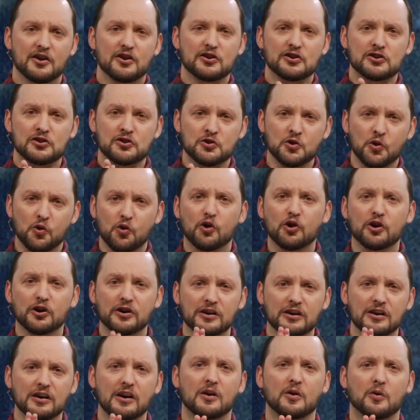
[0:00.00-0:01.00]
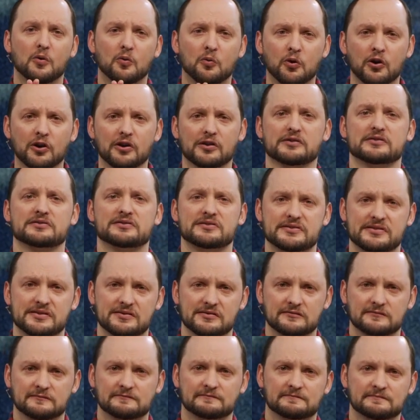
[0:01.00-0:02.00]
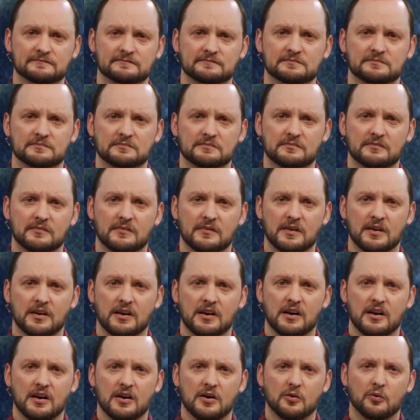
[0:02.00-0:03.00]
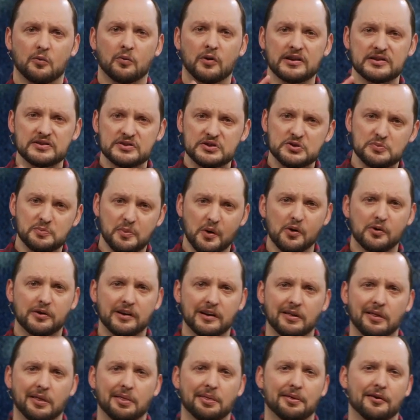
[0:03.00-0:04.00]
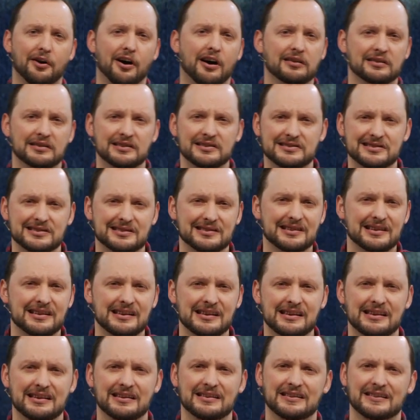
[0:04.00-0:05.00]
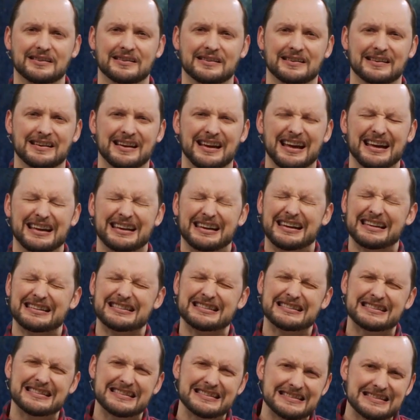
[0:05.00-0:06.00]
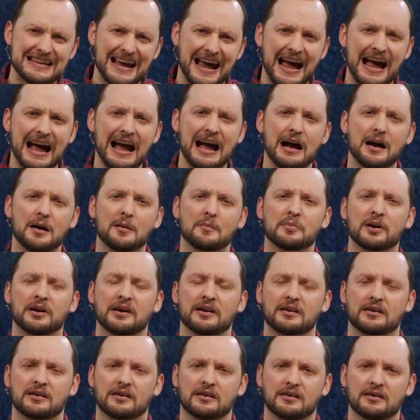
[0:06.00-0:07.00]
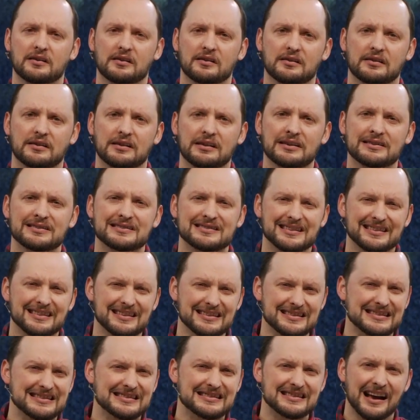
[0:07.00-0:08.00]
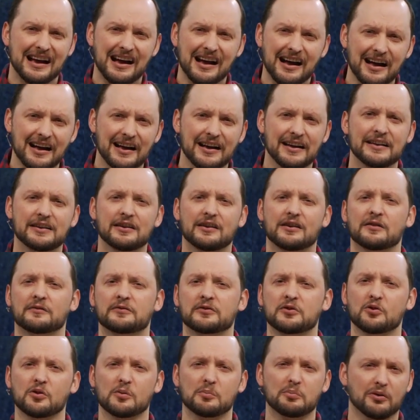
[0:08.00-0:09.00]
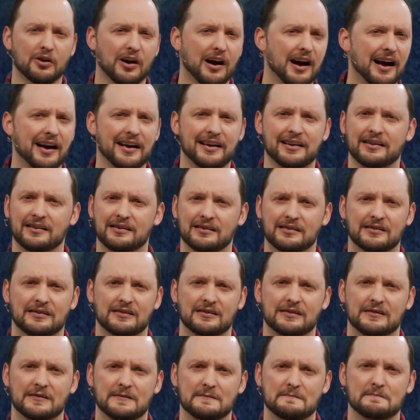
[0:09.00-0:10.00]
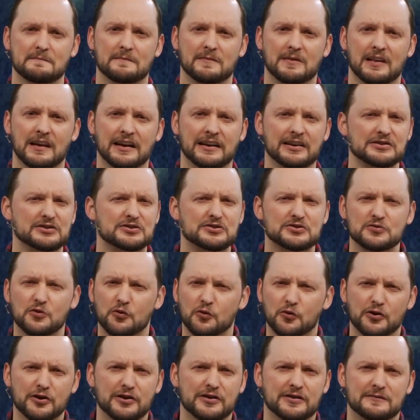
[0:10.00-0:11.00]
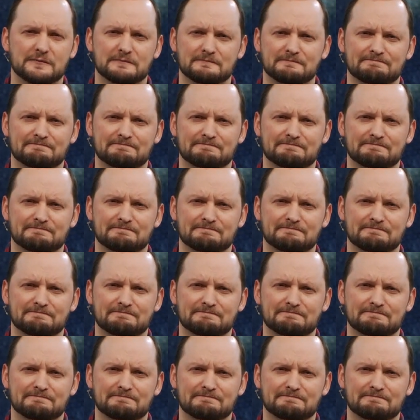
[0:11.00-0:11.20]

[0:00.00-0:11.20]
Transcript: your words, when spoken thoughtlessly, can stab into the side of your bride like a sword.